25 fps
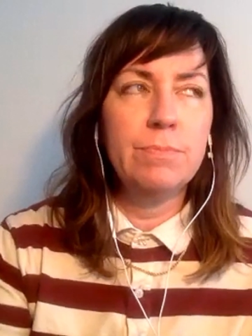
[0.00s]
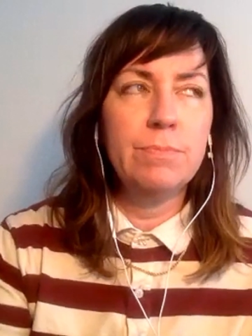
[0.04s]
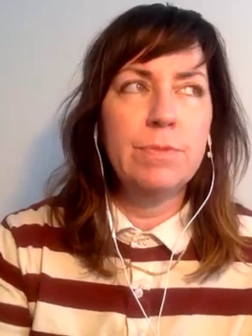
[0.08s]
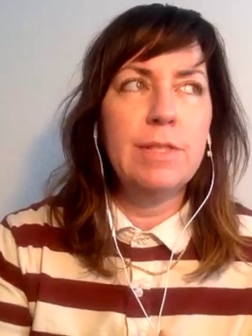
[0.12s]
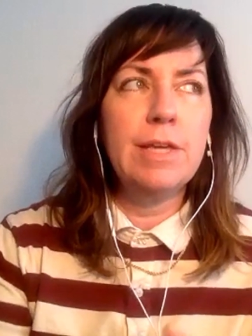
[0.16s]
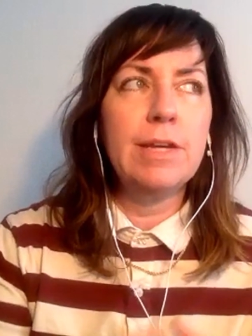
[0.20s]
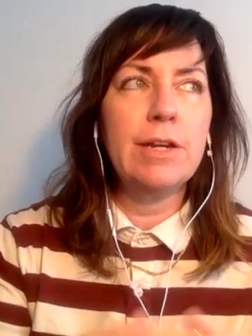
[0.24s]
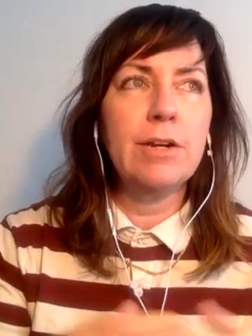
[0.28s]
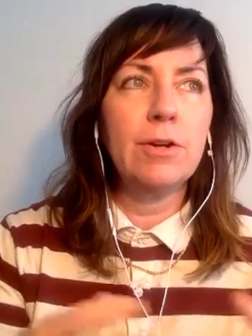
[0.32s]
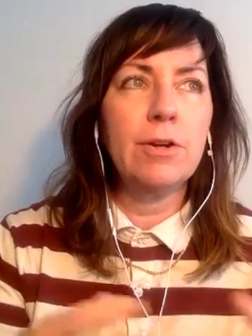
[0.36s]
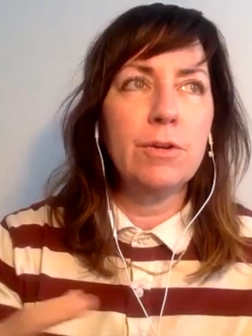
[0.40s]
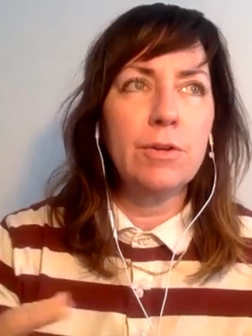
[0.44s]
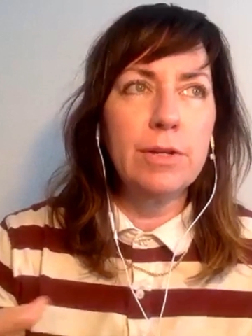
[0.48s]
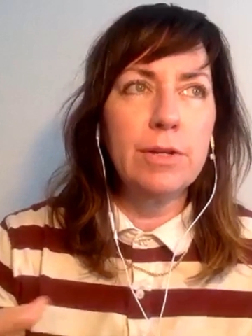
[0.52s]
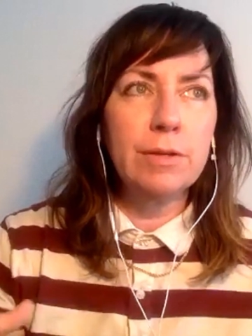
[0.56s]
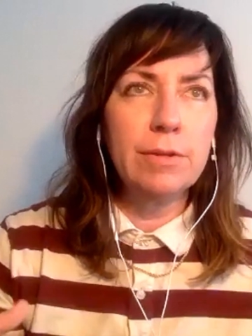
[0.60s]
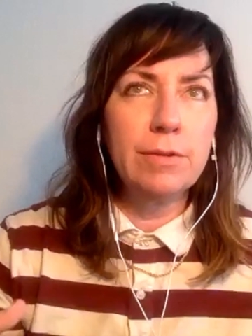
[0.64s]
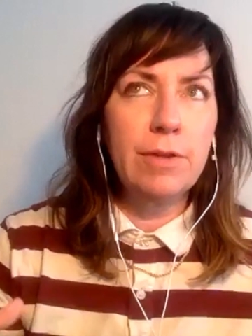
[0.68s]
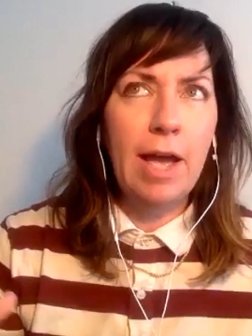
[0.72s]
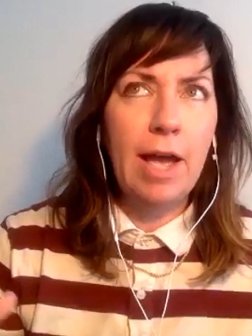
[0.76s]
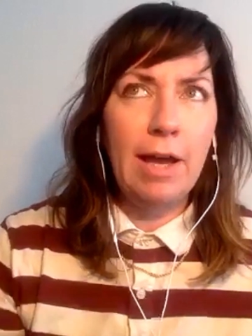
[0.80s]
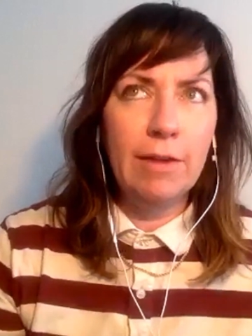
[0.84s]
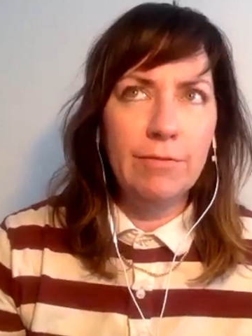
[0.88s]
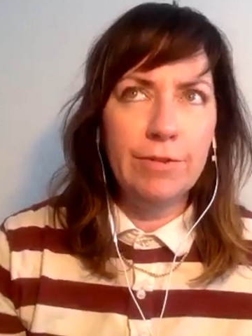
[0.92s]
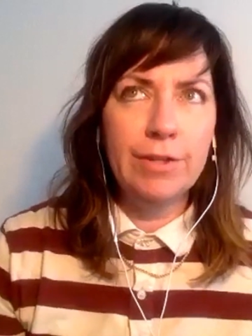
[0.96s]
they're
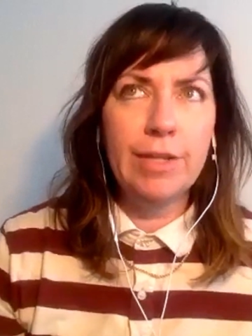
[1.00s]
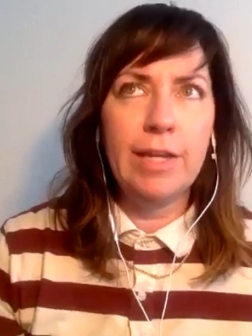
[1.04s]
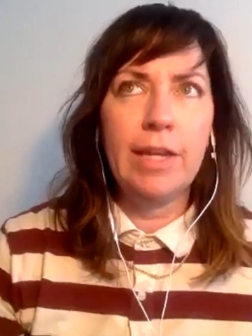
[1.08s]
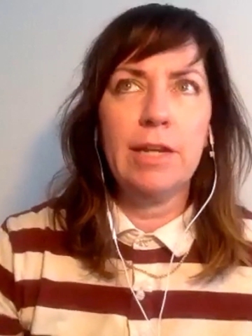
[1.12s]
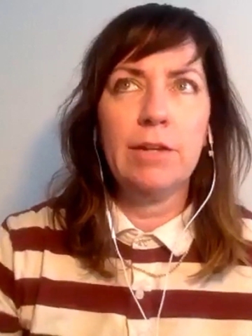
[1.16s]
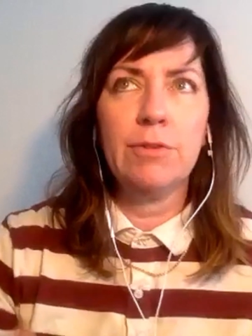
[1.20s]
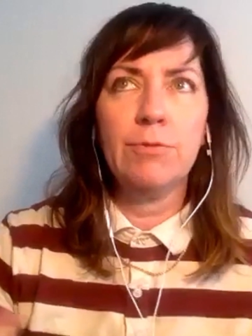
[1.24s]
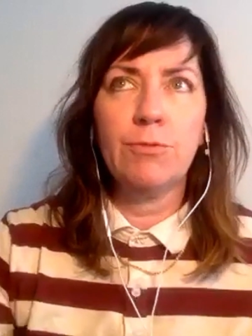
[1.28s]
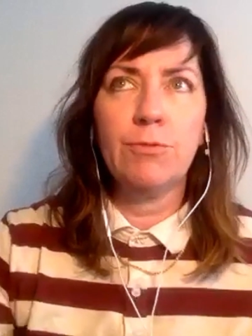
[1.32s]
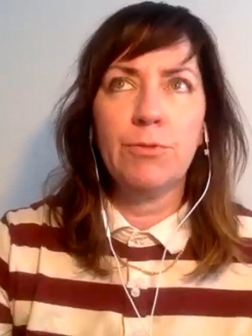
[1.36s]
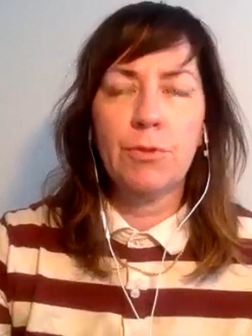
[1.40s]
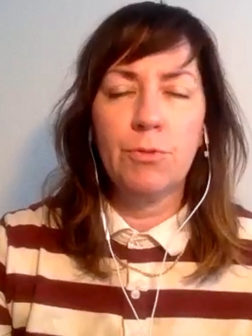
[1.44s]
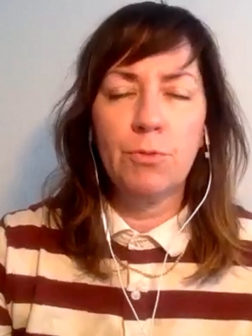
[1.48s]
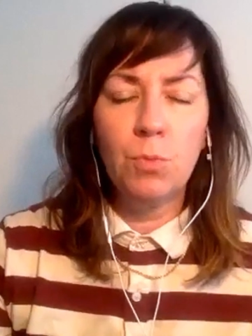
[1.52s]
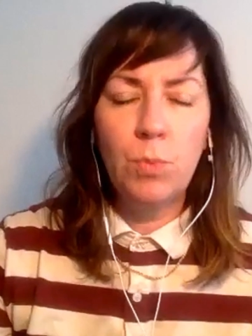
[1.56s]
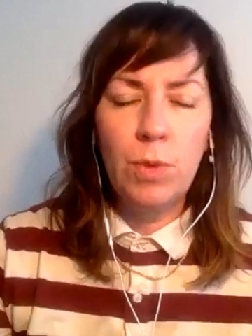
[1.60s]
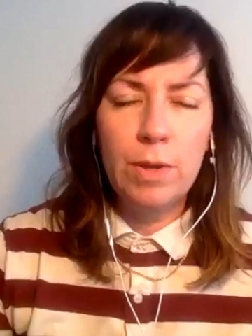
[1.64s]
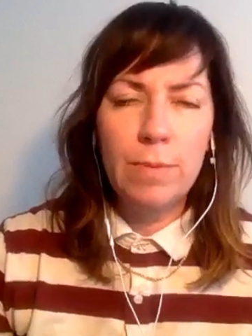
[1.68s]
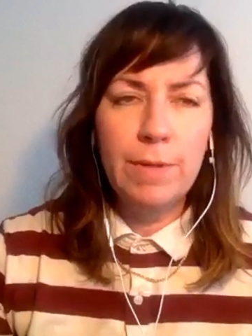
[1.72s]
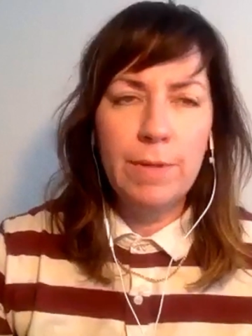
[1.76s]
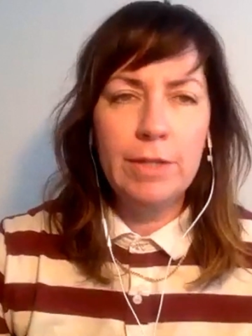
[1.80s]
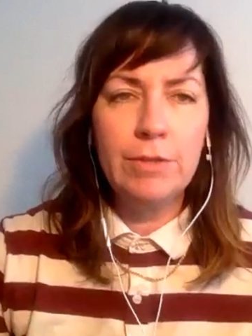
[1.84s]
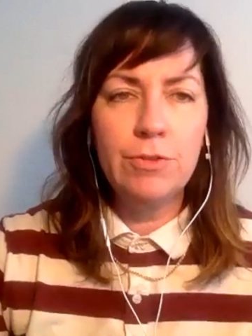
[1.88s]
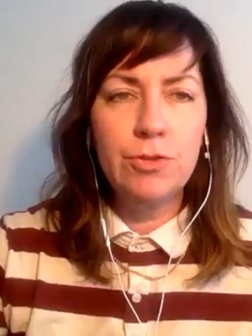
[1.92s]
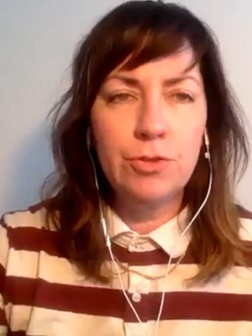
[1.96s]
advocating for
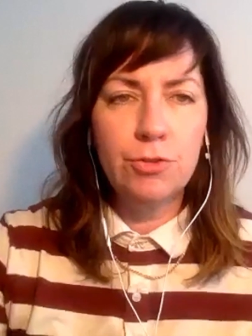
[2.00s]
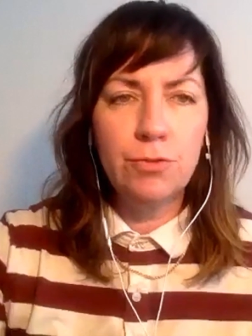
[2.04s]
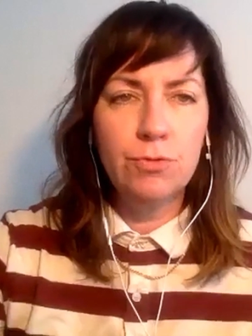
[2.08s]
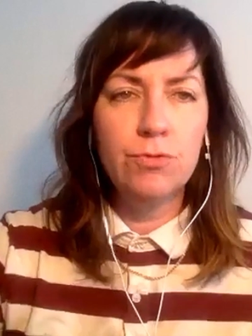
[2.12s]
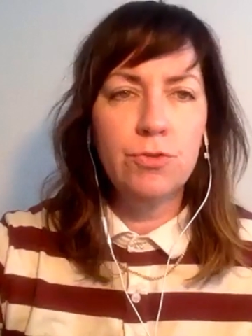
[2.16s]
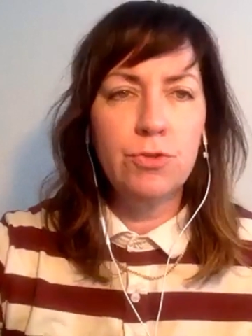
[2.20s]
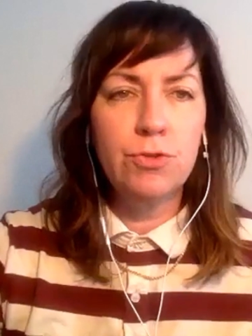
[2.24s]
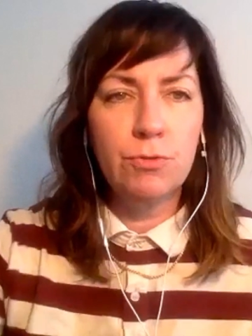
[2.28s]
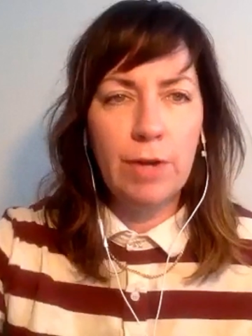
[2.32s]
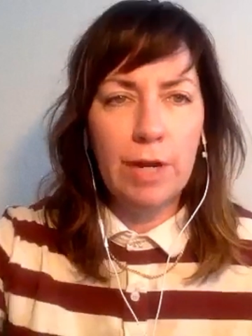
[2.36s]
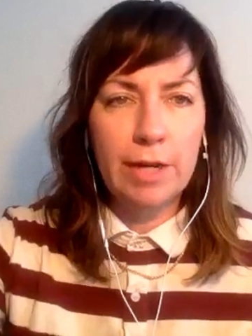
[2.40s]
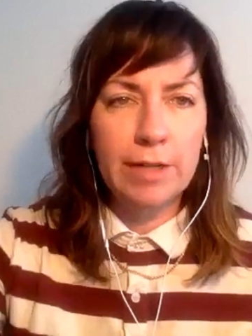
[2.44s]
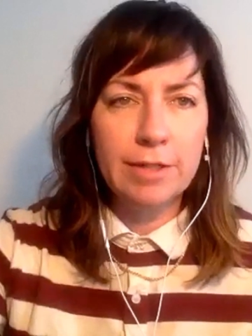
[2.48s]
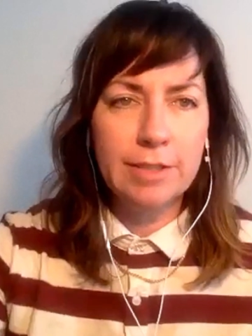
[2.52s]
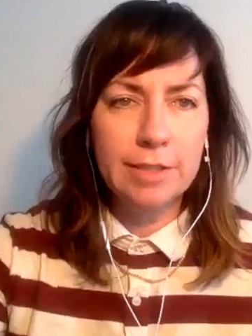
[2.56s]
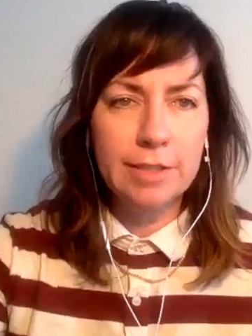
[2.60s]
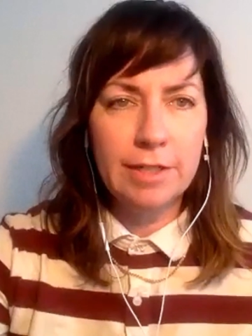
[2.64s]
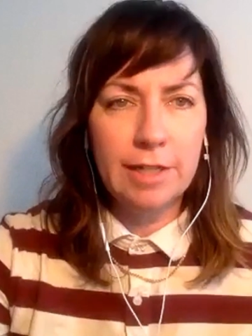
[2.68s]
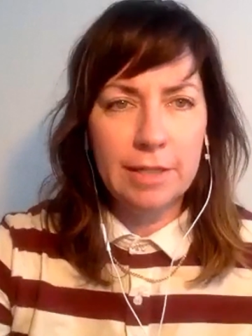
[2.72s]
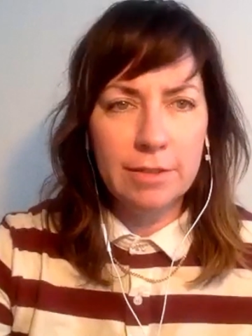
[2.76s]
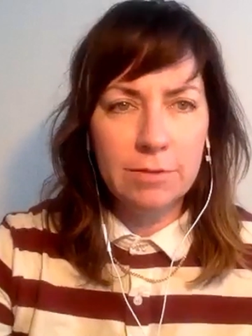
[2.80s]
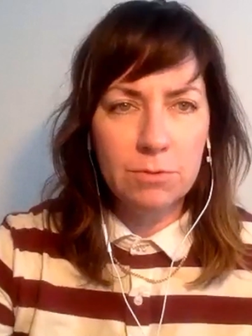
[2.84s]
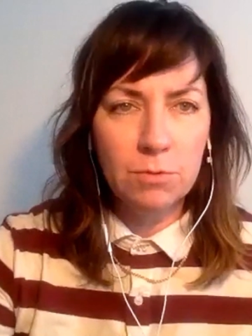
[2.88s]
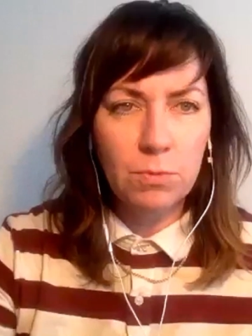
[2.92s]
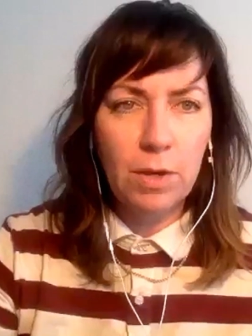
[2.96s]
women to direct
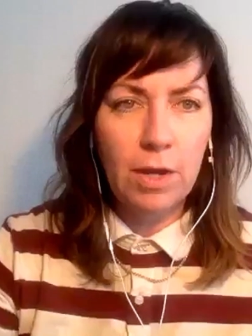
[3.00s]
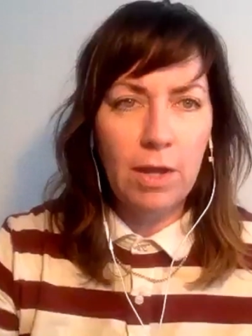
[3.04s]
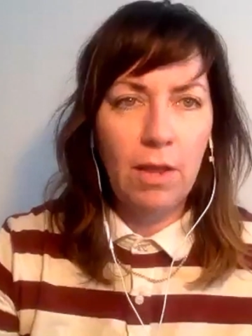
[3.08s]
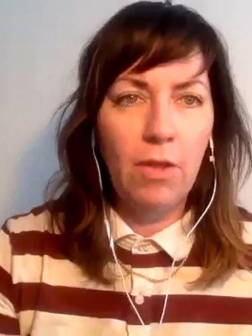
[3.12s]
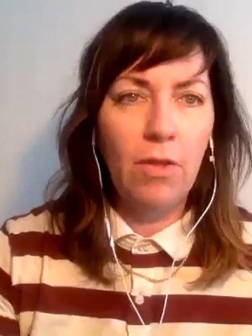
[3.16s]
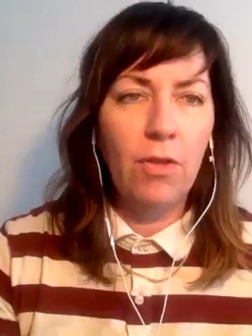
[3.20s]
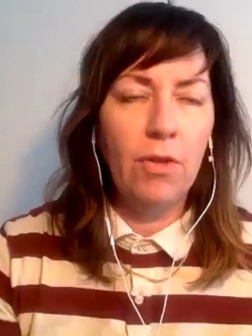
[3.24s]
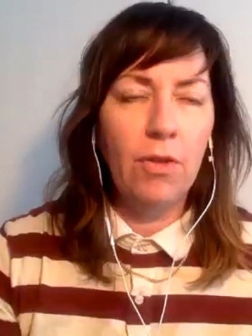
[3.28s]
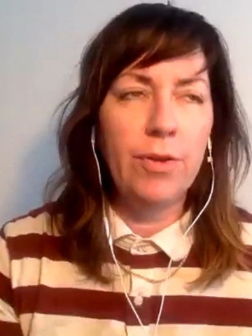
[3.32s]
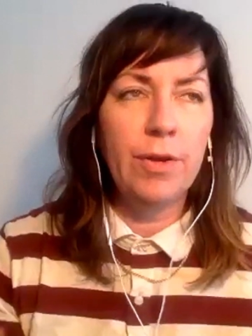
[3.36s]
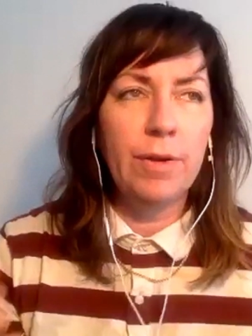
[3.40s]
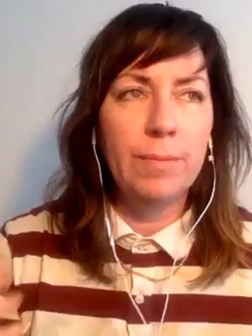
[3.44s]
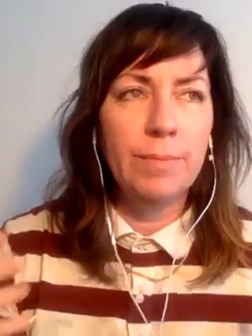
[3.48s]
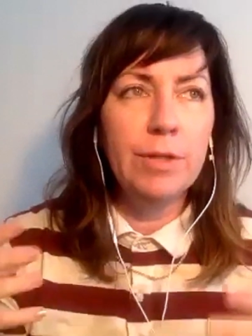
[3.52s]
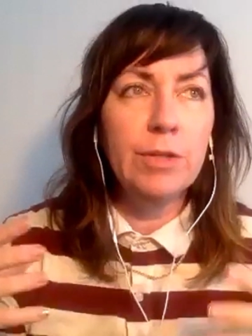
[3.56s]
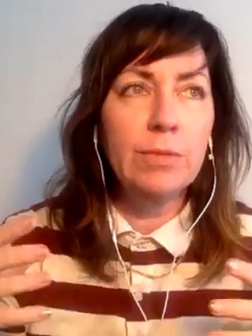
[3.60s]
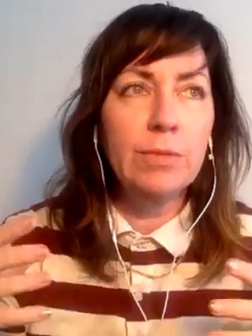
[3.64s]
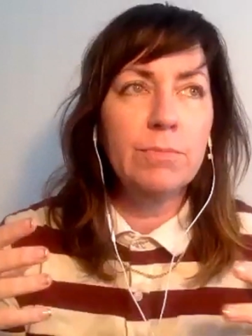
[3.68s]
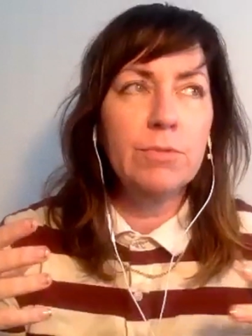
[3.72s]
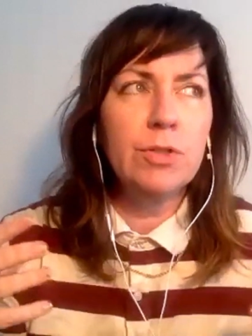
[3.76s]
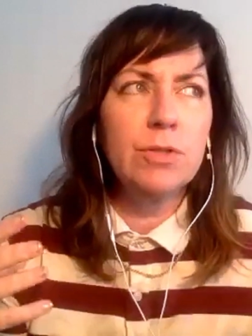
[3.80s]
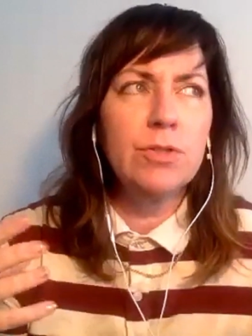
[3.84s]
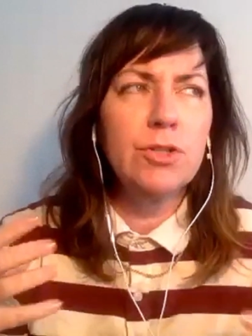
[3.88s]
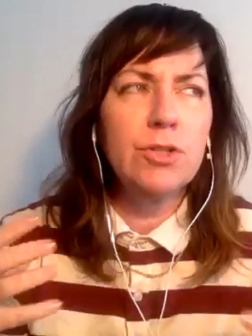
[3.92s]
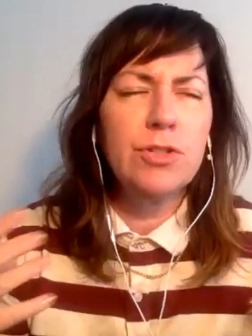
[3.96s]
it as well. I'm a
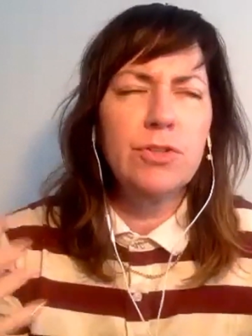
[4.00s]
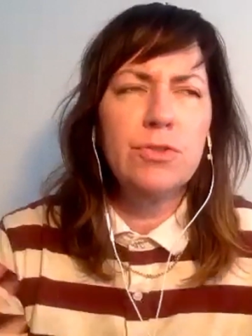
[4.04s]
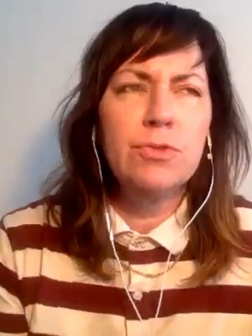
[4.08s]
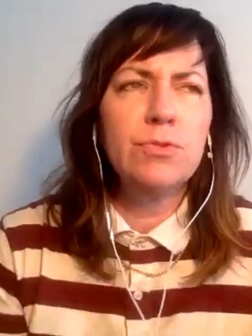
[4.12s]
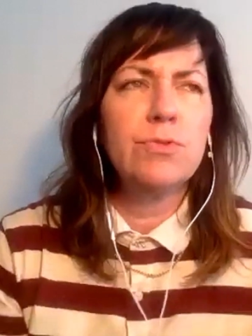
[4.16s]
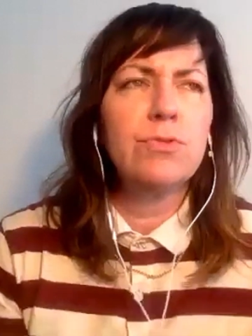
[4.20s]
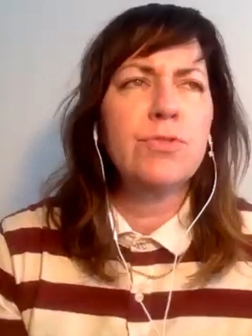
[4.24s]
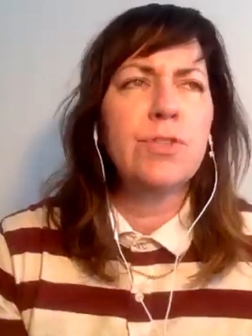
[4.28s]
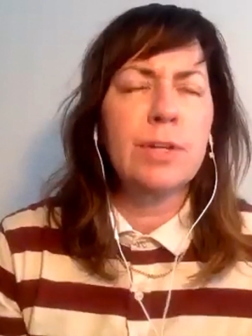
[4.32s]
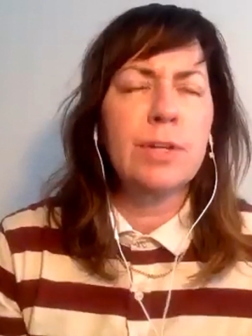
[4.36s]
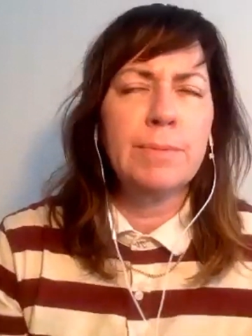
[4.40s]
huge